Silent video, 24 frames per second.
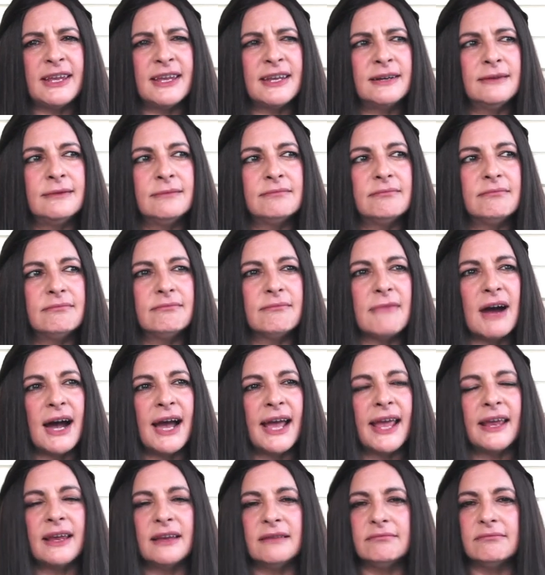in
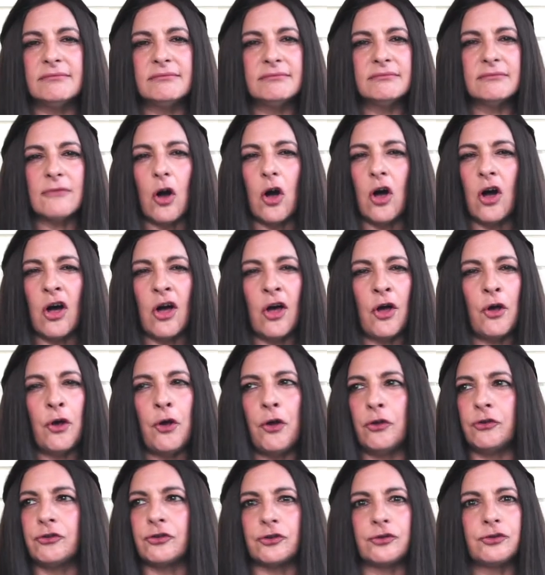my
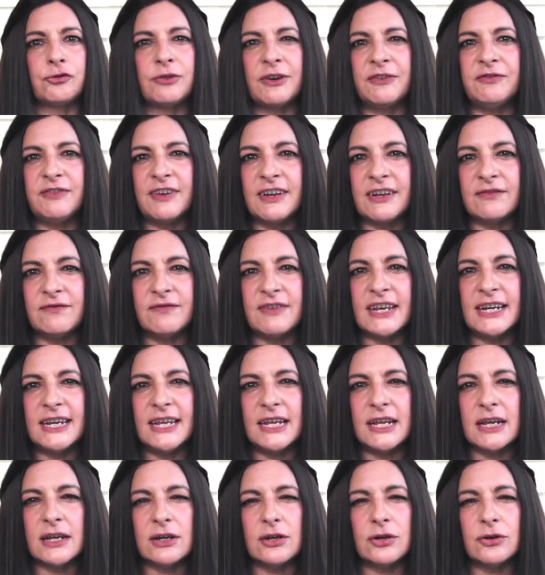hauls or thrifting
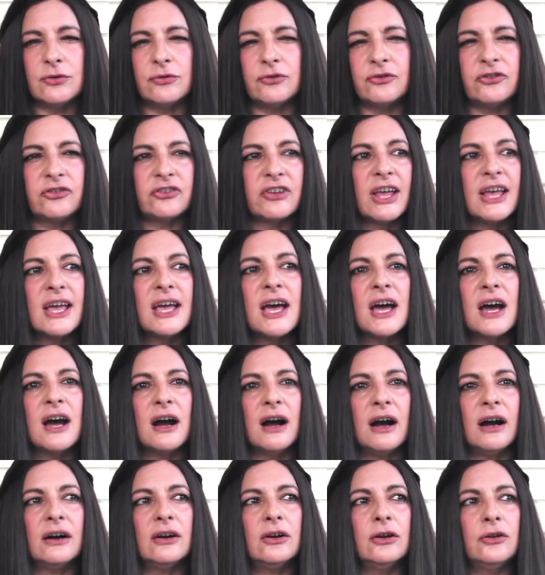videos.
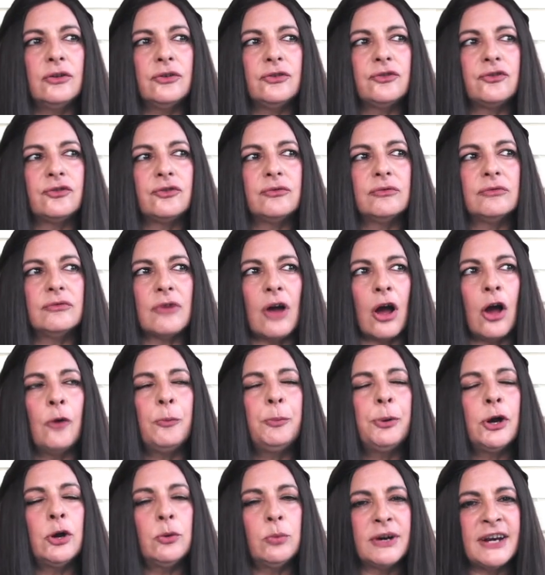I'll, I'll
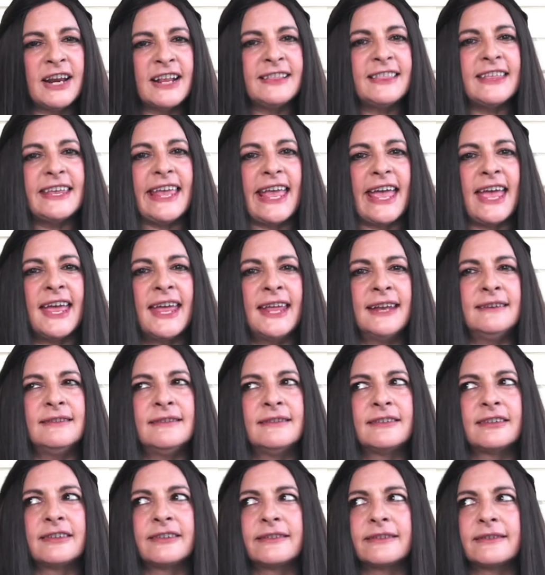put one at the
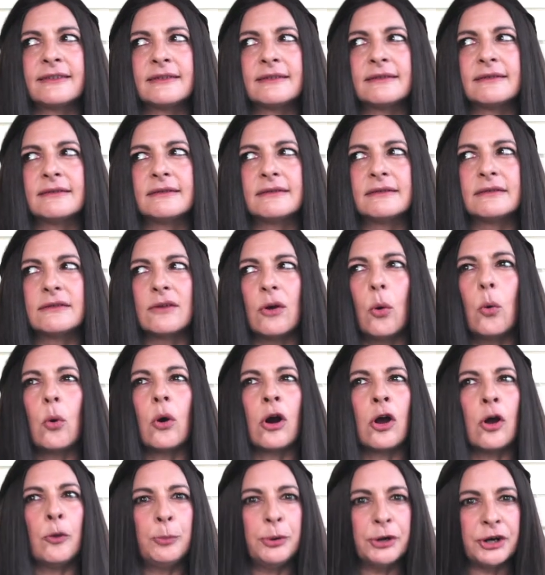end
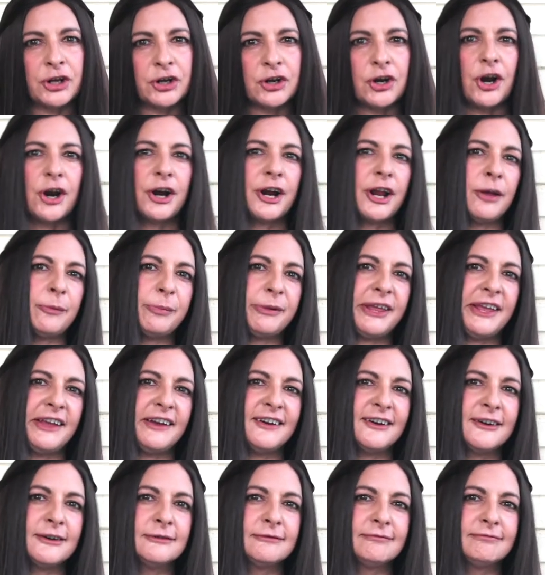or I'll put a card up
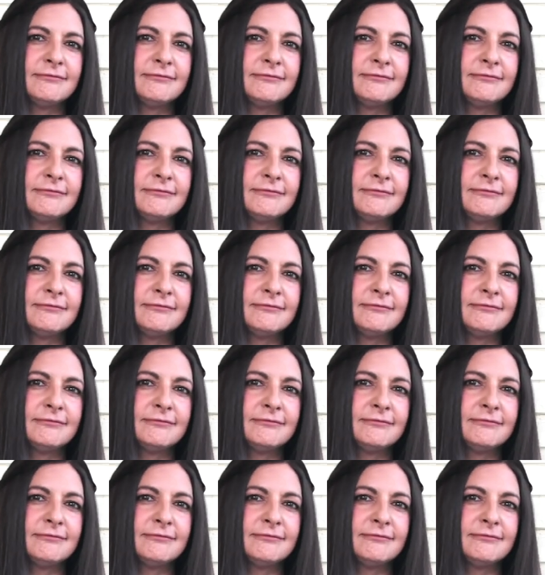here.